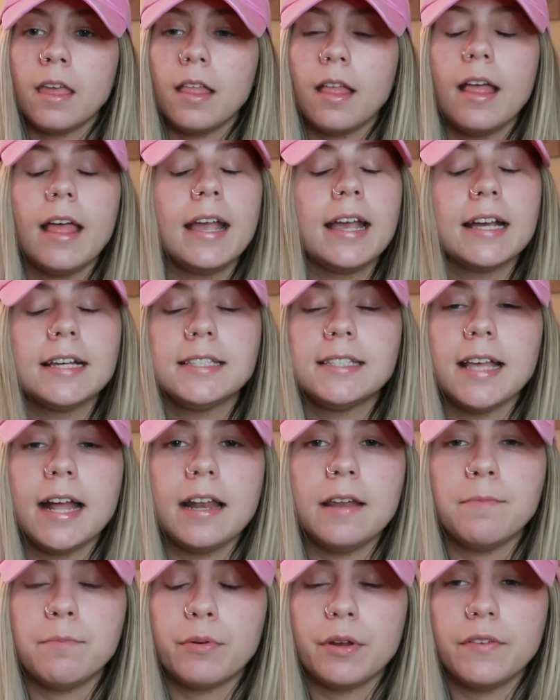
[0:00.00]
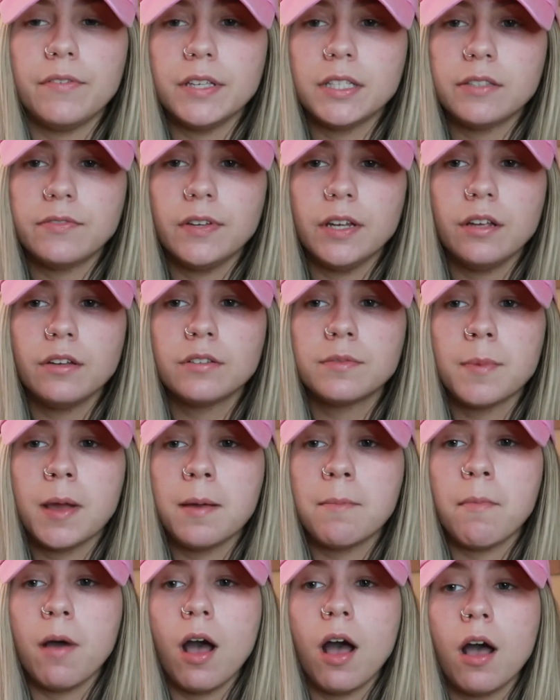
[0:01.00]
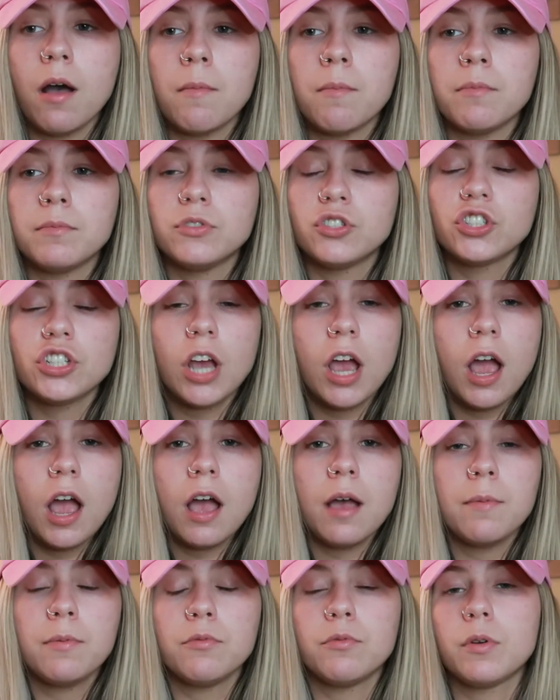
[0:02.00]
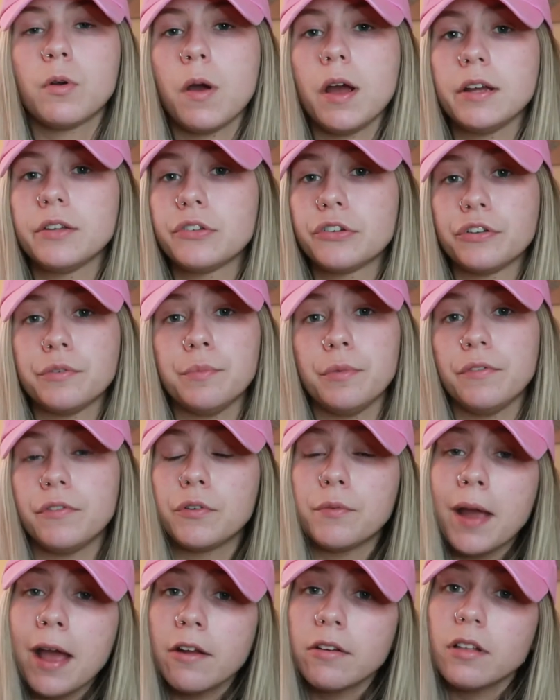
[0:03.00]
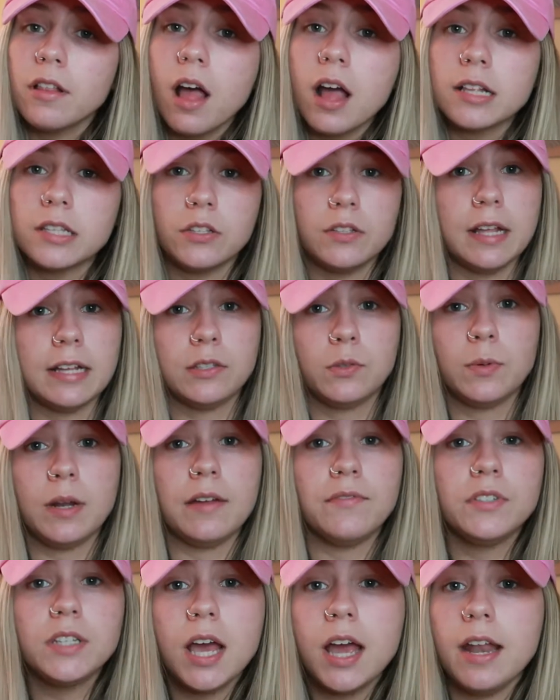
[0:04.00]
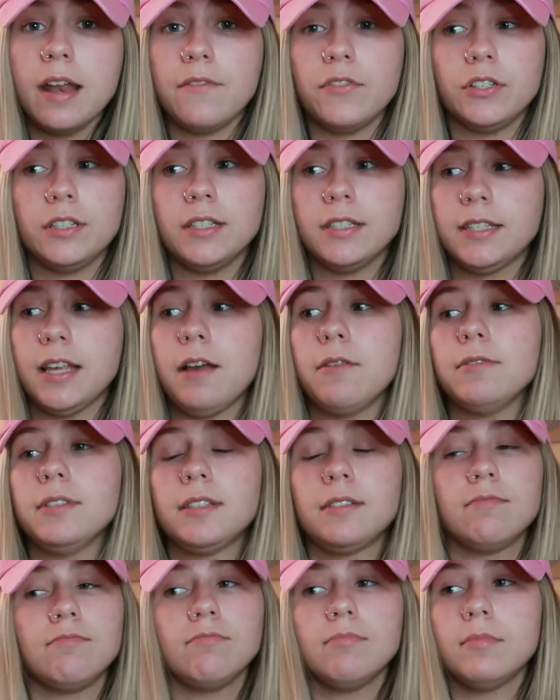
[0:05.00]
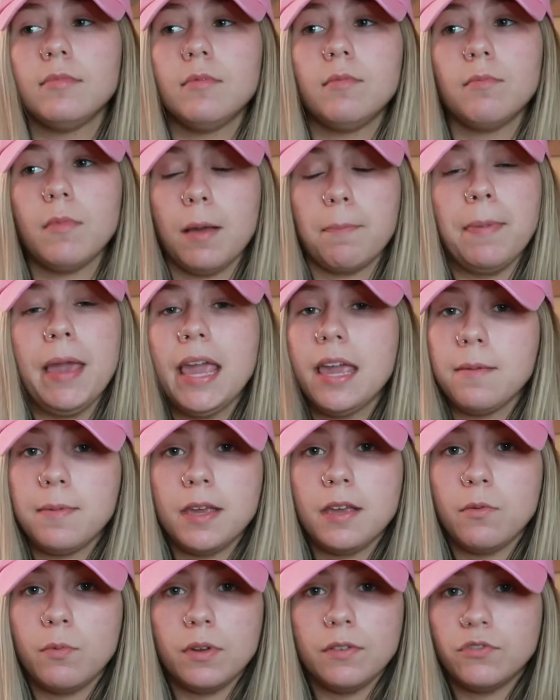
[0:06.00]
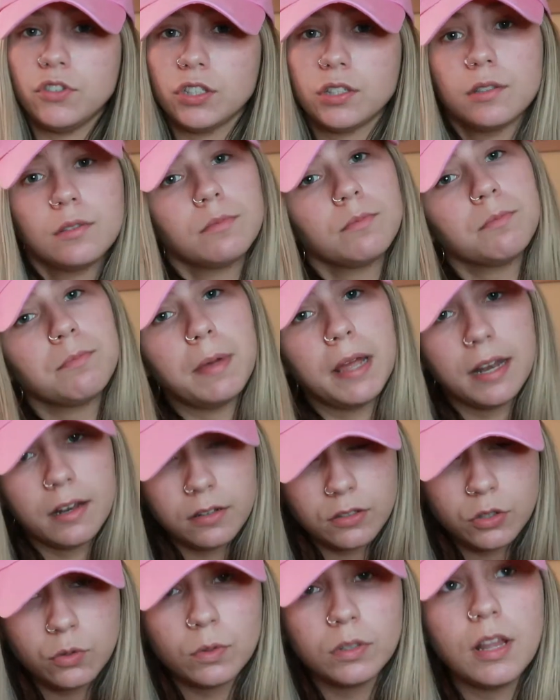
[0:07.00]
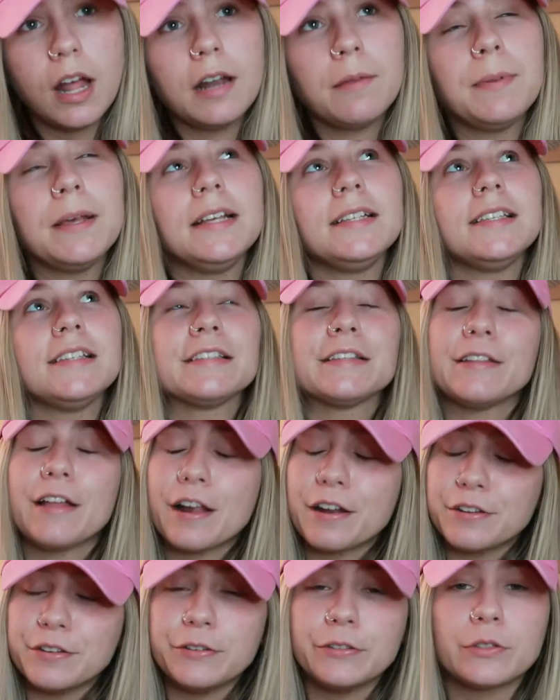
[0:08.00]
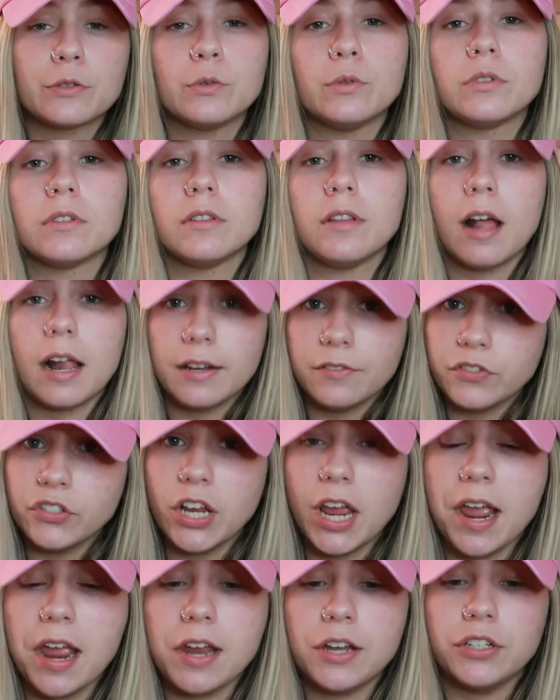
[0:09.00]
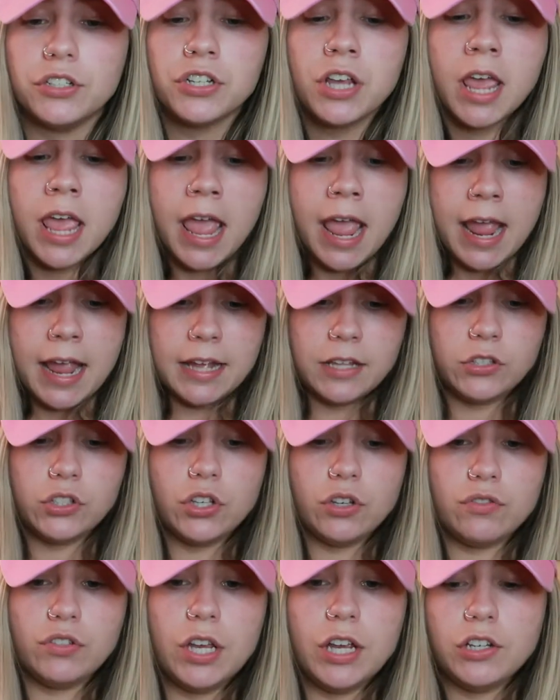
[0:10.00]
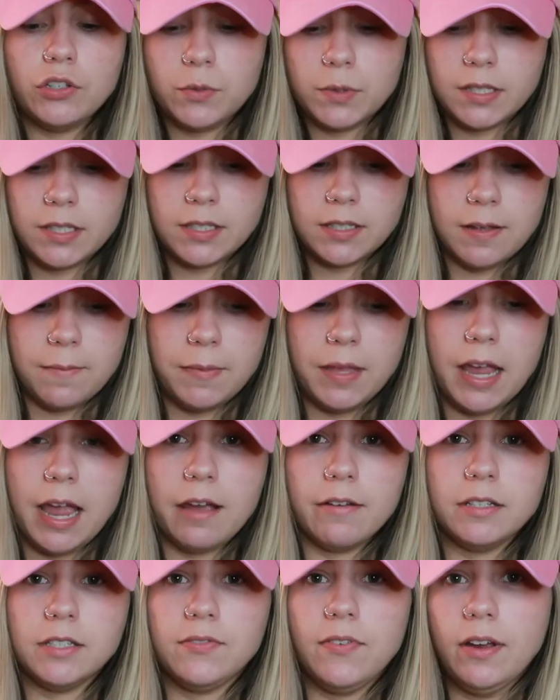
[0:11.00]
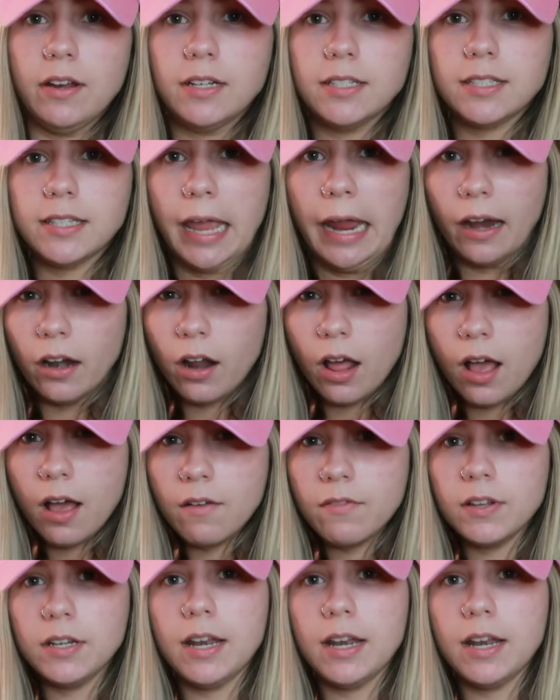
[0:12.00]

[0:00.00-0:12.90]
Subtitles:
Like I said in previous videos, my mom's job requires her to move around a lot, so that's what I've done ever since I was a baby. We've just been to a lot of places, a lot of new schools, a lot of change, and so change wasn't something I was very scared of.